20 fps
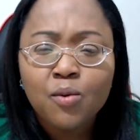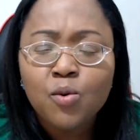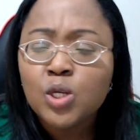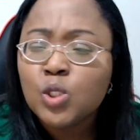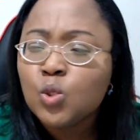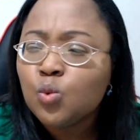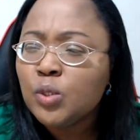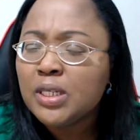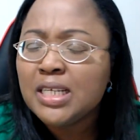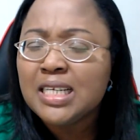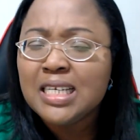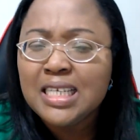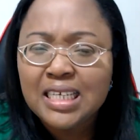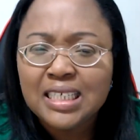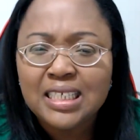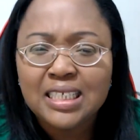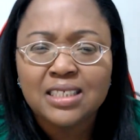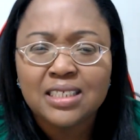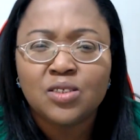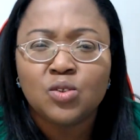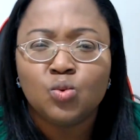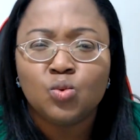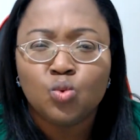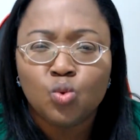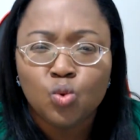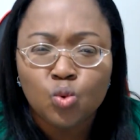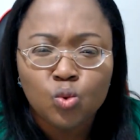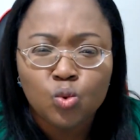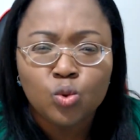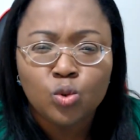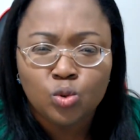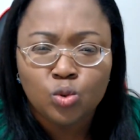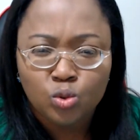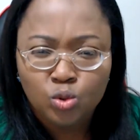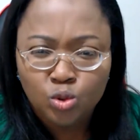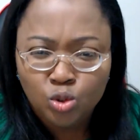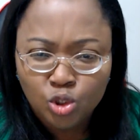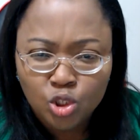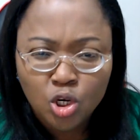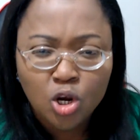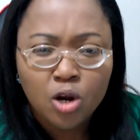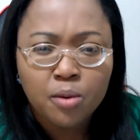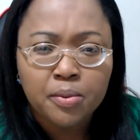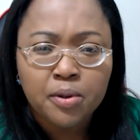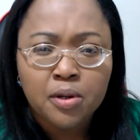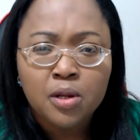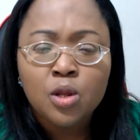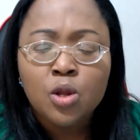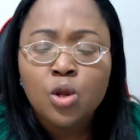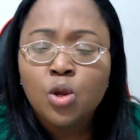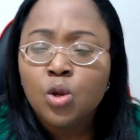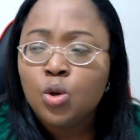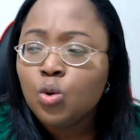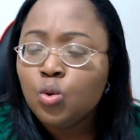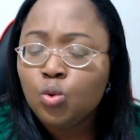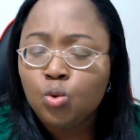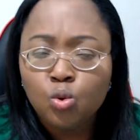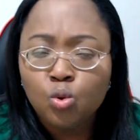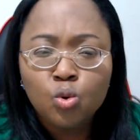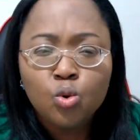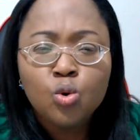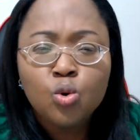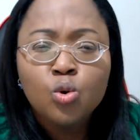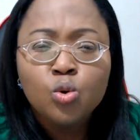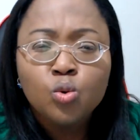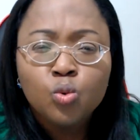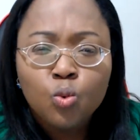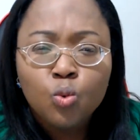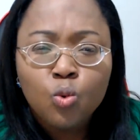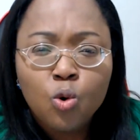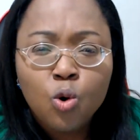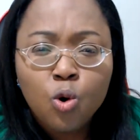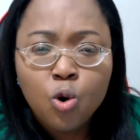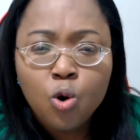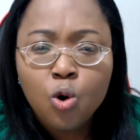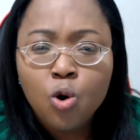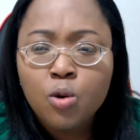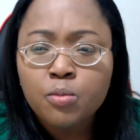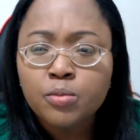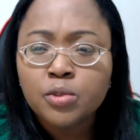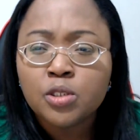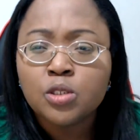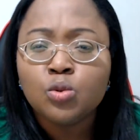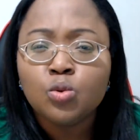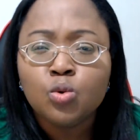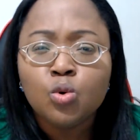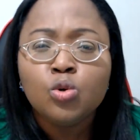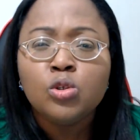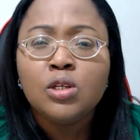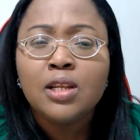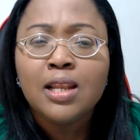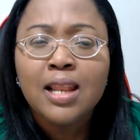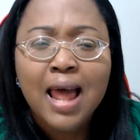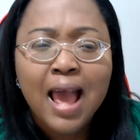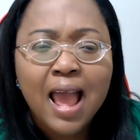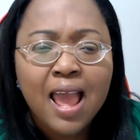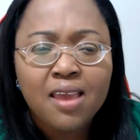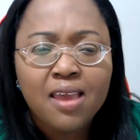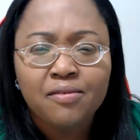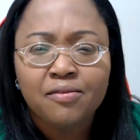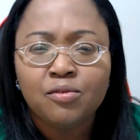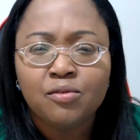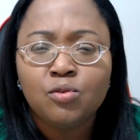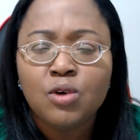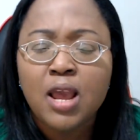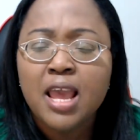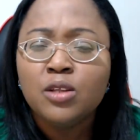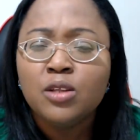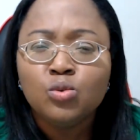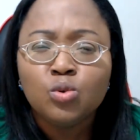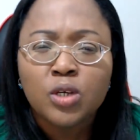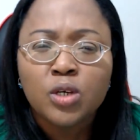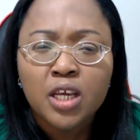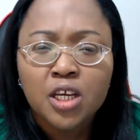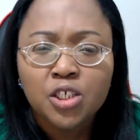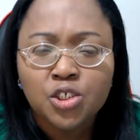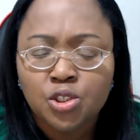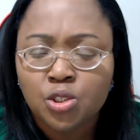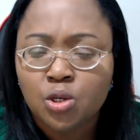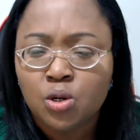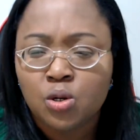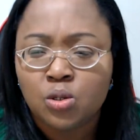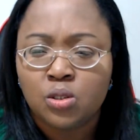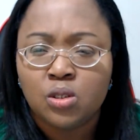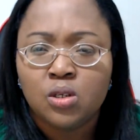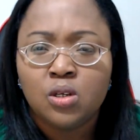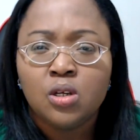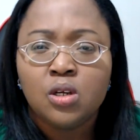What we need is good job, good homes, good life, education.